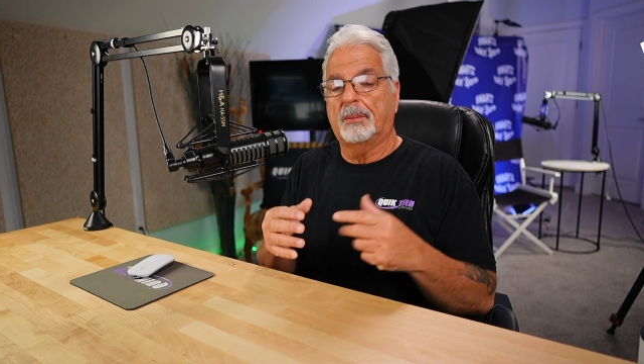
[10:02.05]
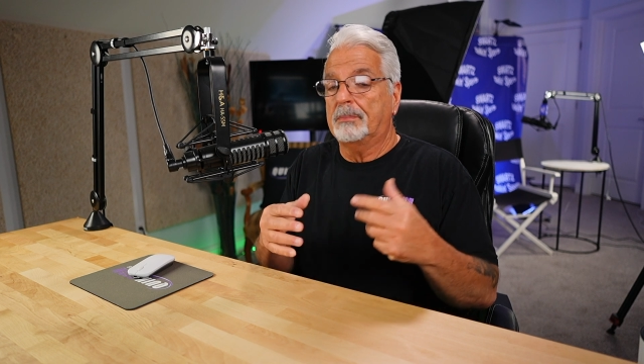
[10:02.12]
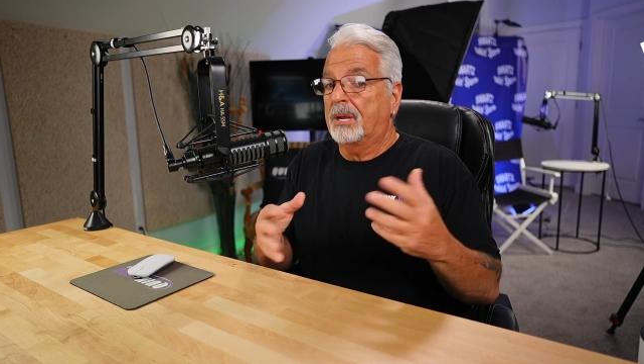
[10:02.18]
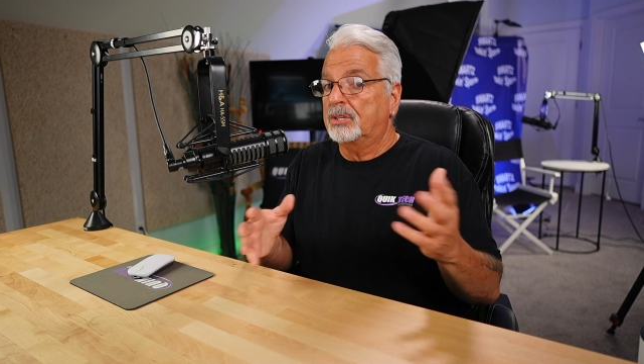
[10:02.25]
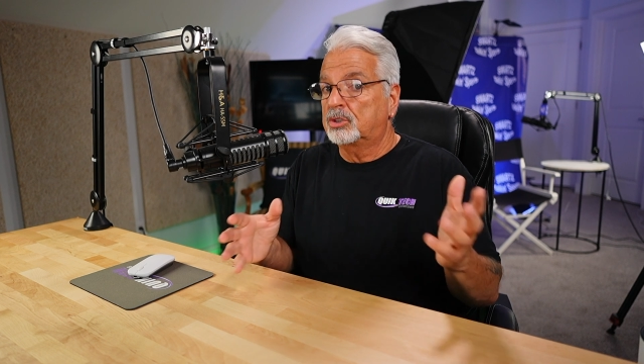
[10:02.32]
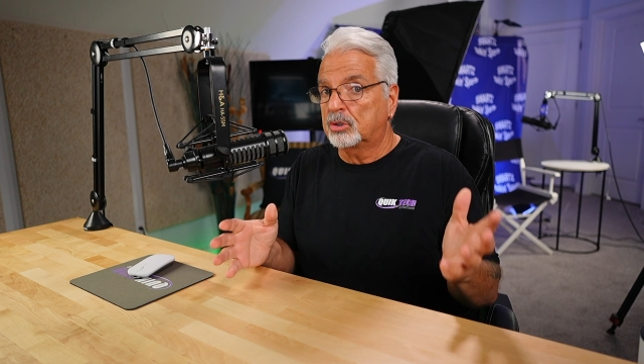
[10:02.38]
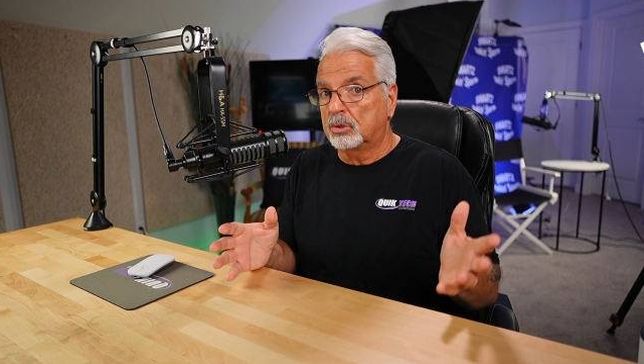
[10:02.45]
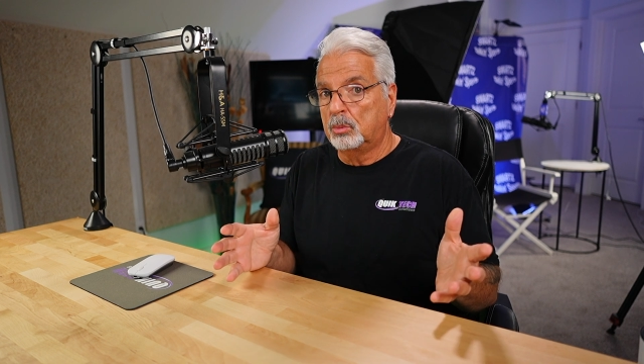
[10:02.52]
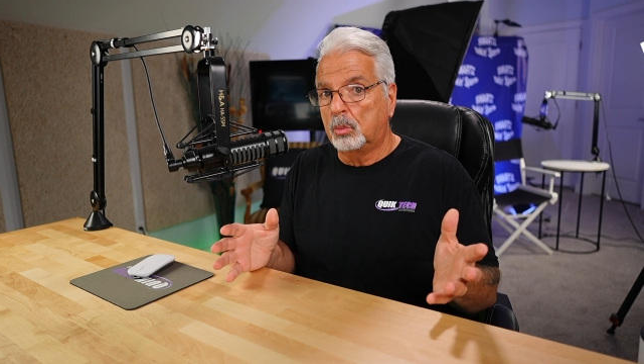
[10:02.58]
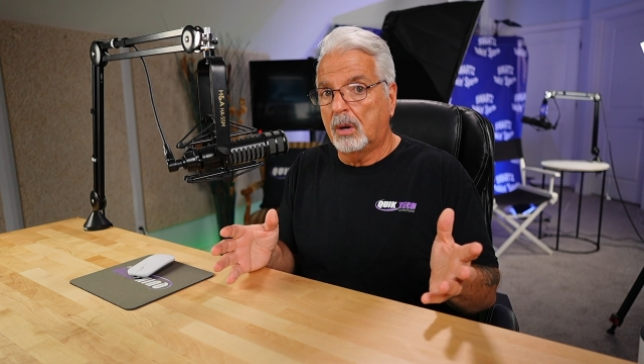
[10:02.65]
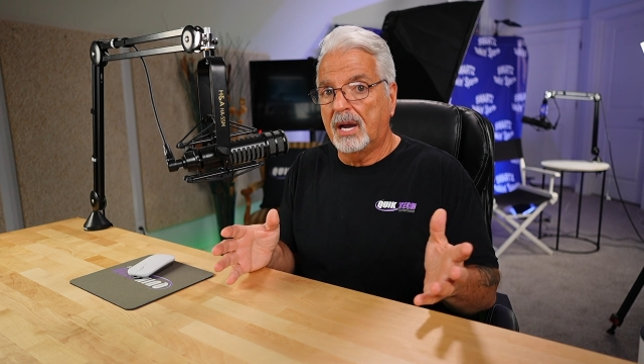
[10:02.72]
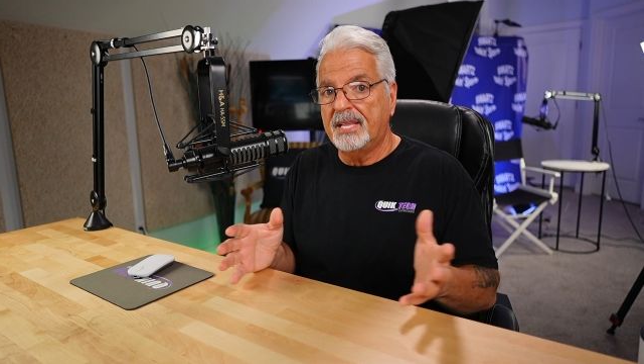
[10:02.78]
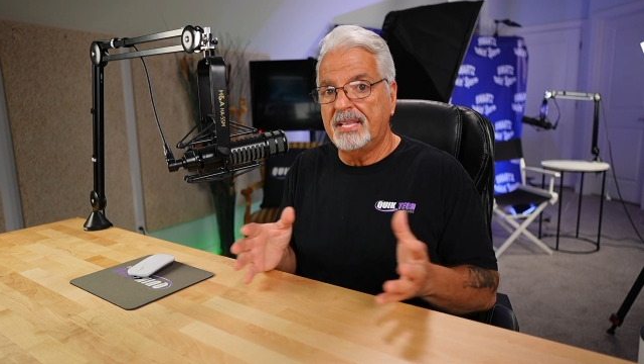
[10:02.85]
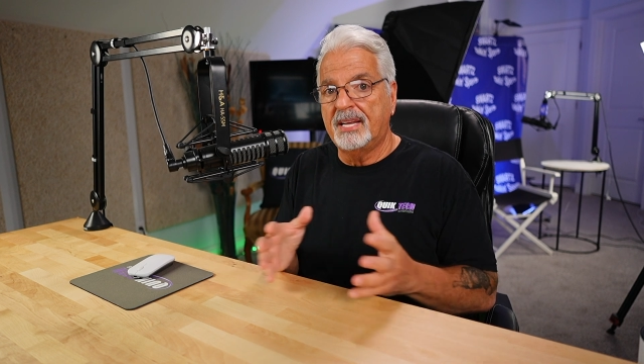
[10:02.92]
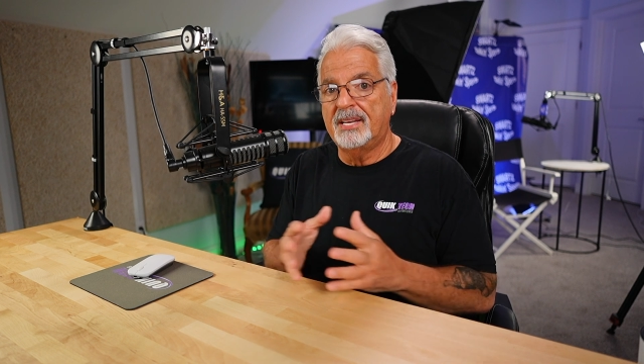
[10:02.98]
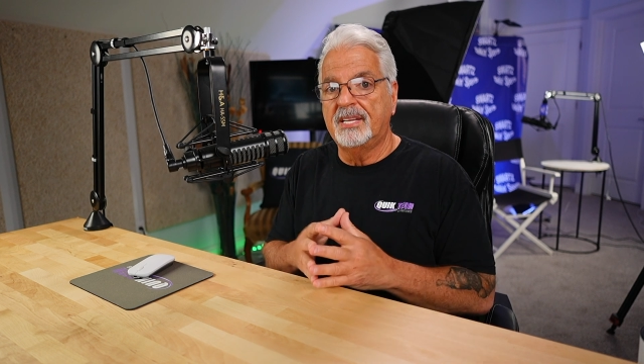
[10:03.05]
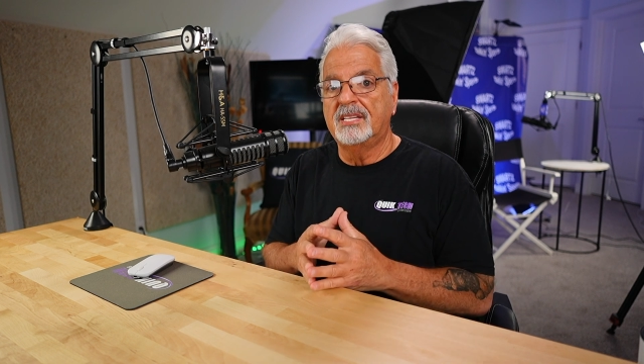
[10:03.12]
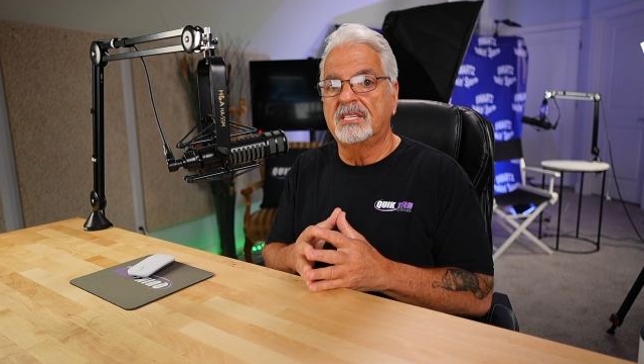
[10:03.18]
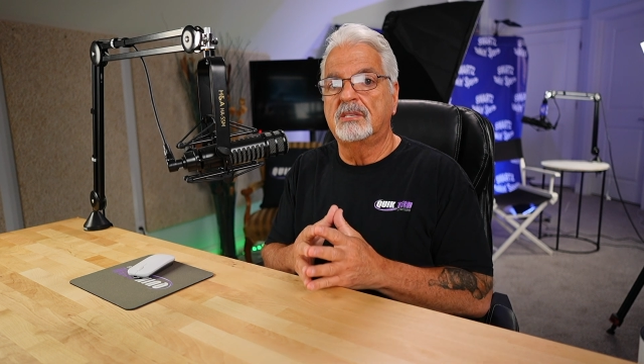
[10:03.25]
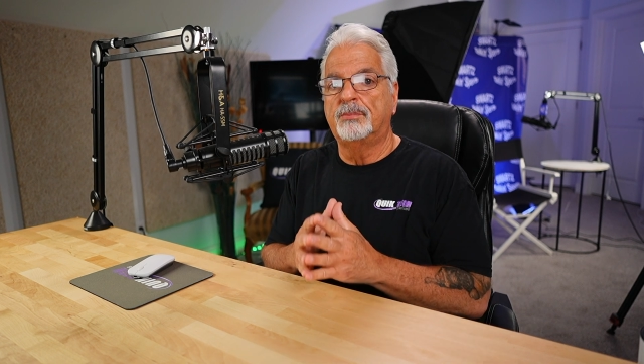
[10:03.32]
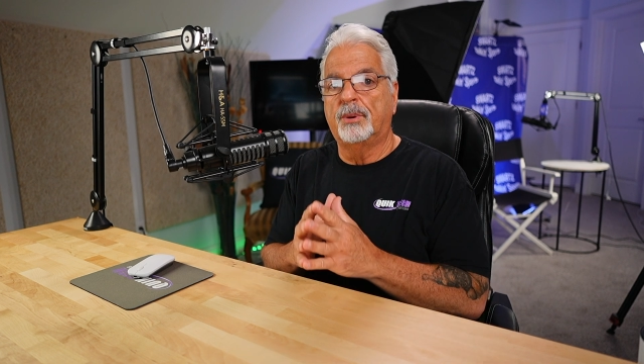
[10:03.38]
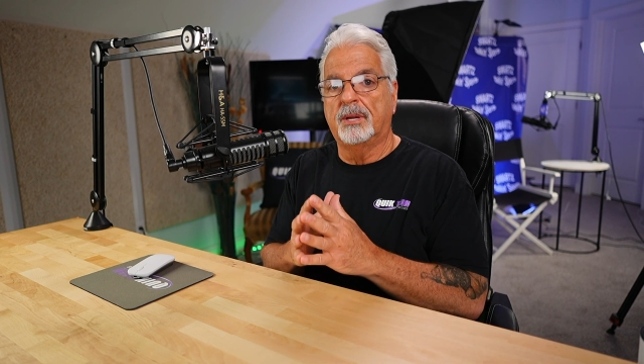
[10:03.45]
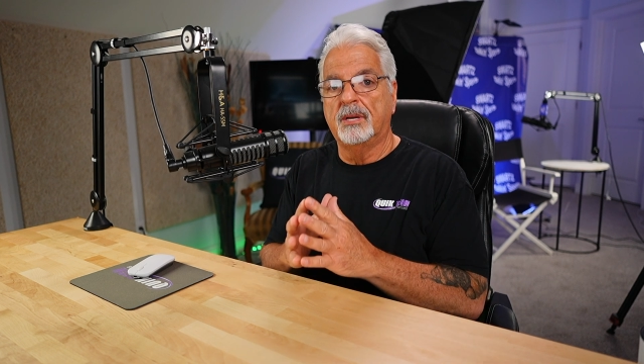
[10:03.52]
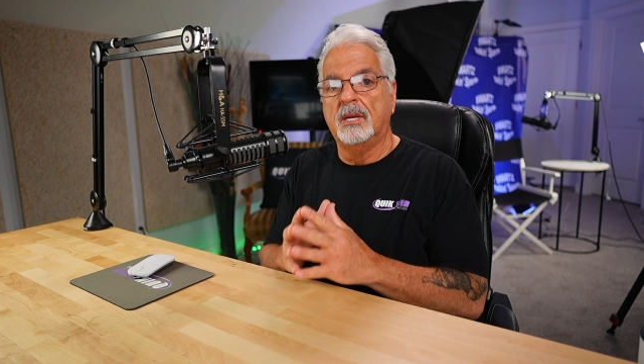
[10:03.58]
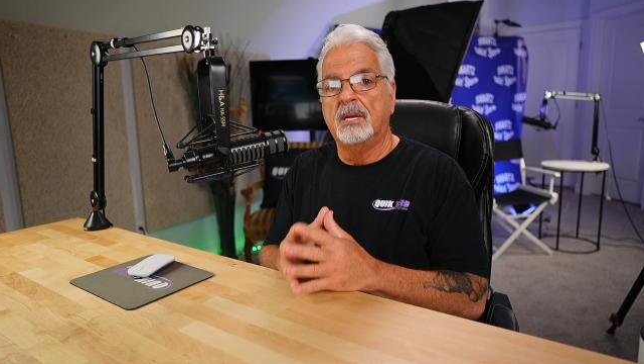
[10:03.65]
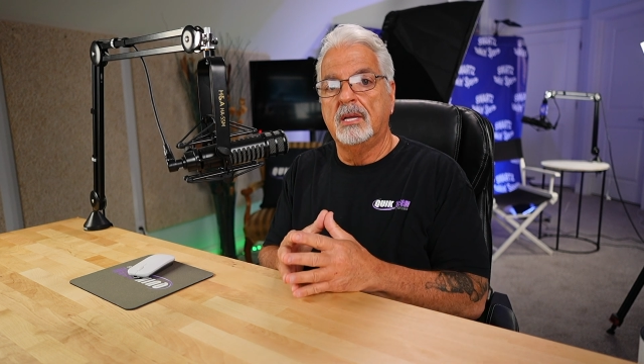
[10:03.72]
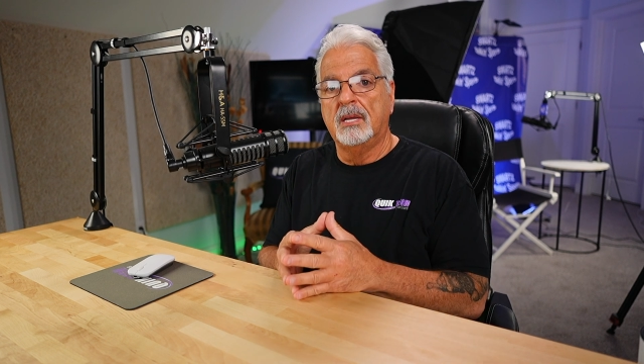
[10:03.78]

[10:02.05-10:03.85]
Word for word: I'm not sure why that is, but